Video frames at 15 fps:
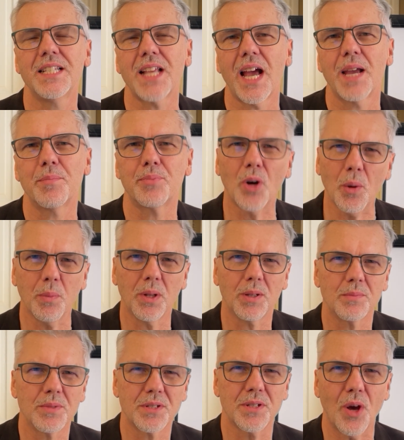is a
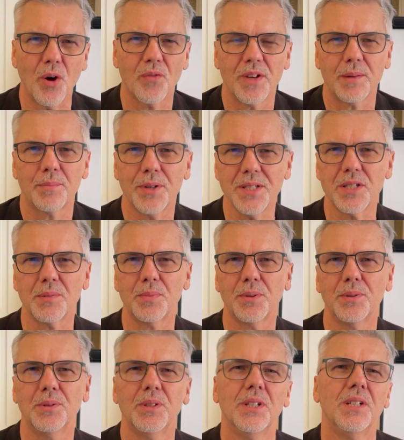problem-solving
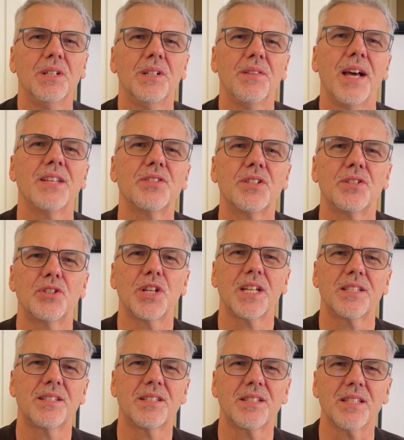principle that
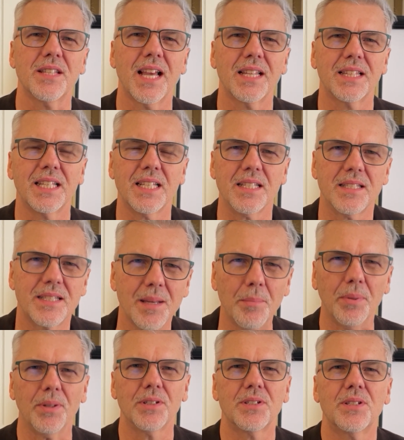suggests that the
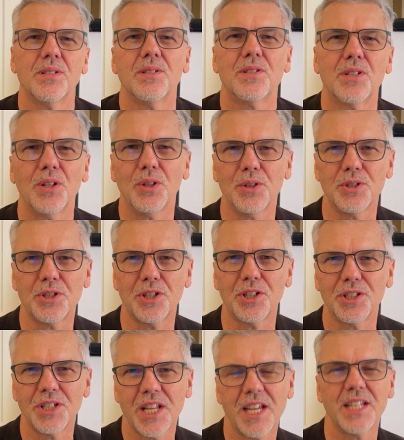simplest
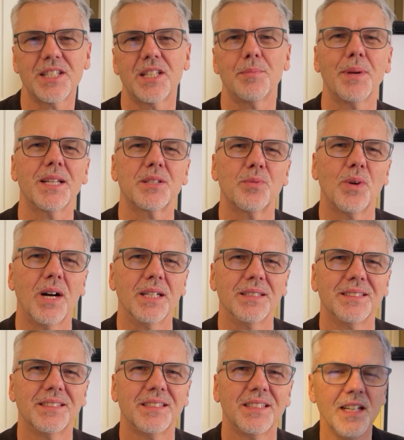solution is the best one.
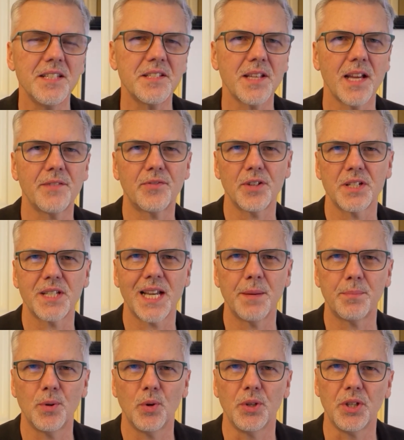Let's say, for
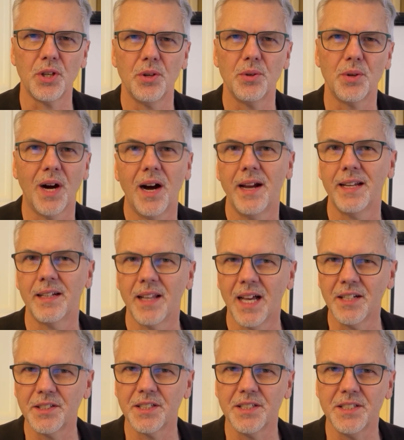example, you are in
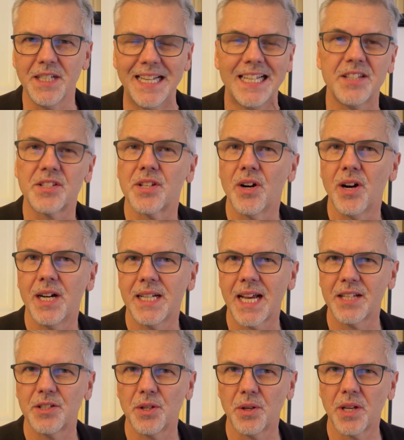London inside
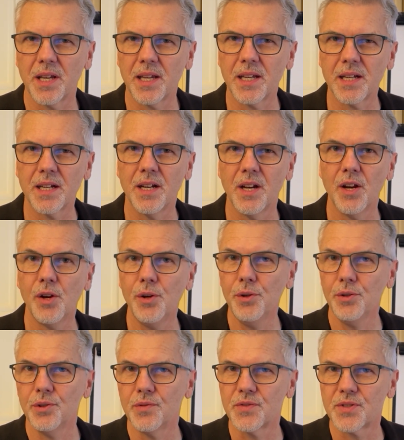and you hear
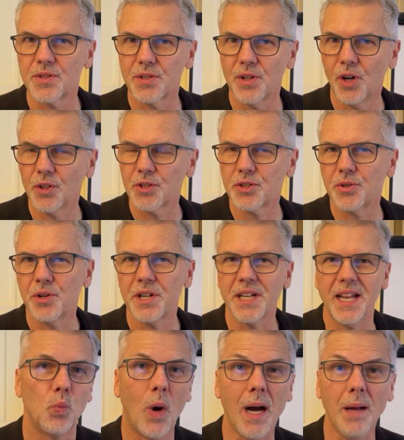hooves on the street.
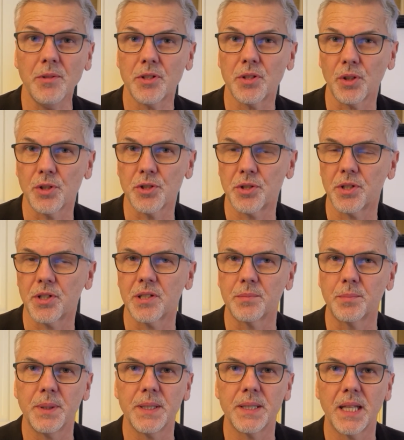One solution could
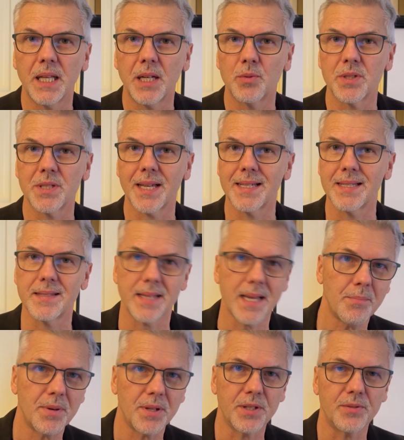be that it was a
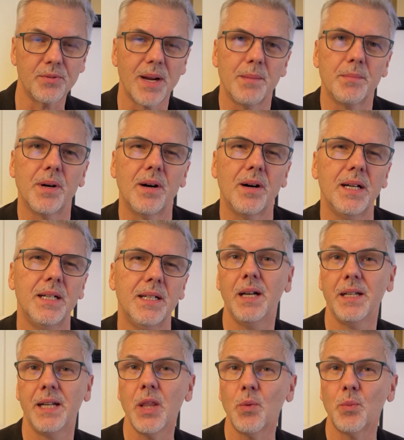zebra that ran by.
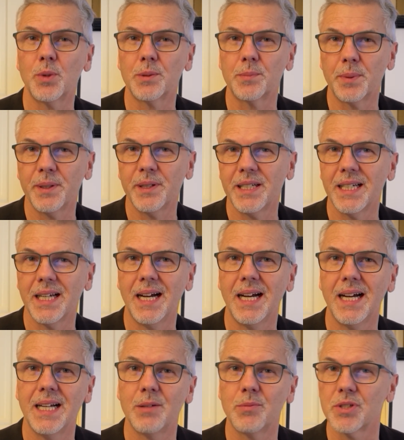Another would be
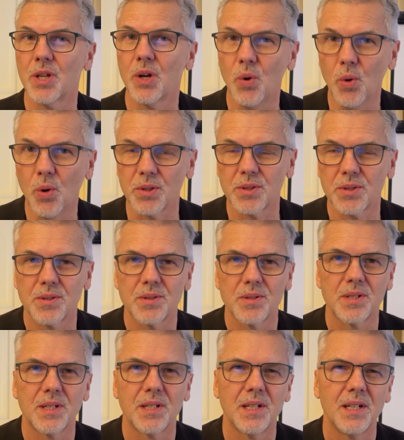it was a horse.
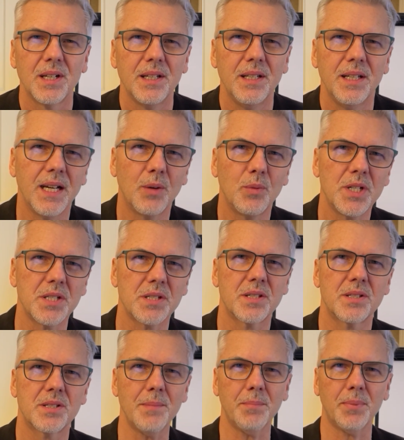Now, which is the
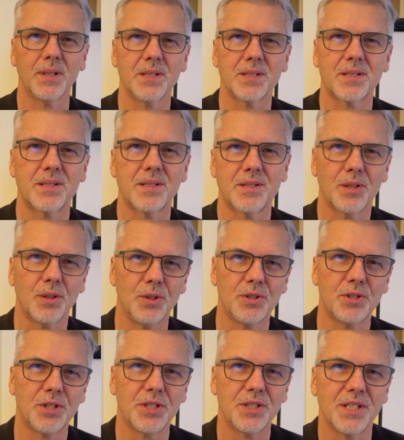simplest
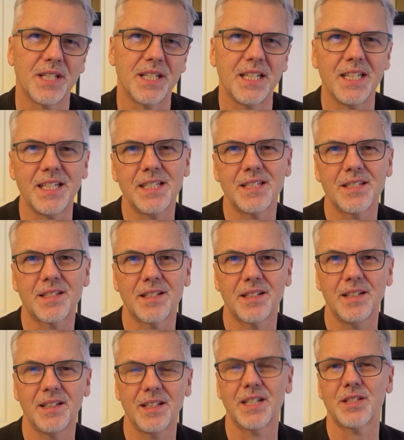solution is
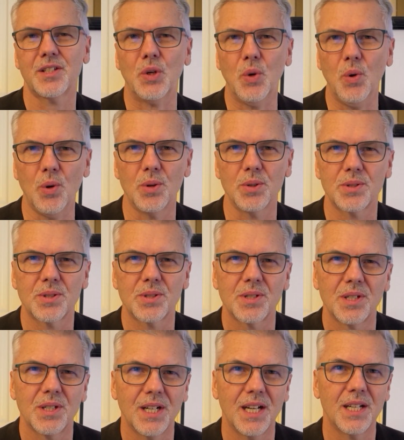that it's a horse.
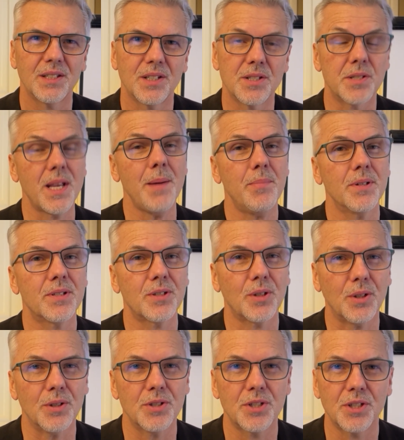The zebra
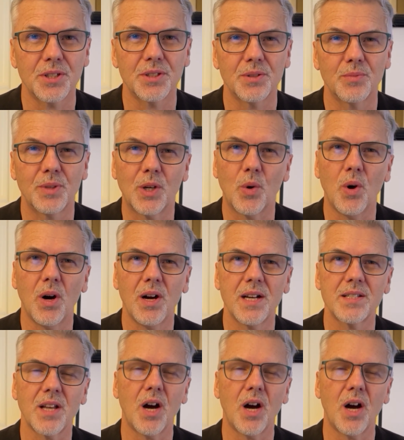solution requires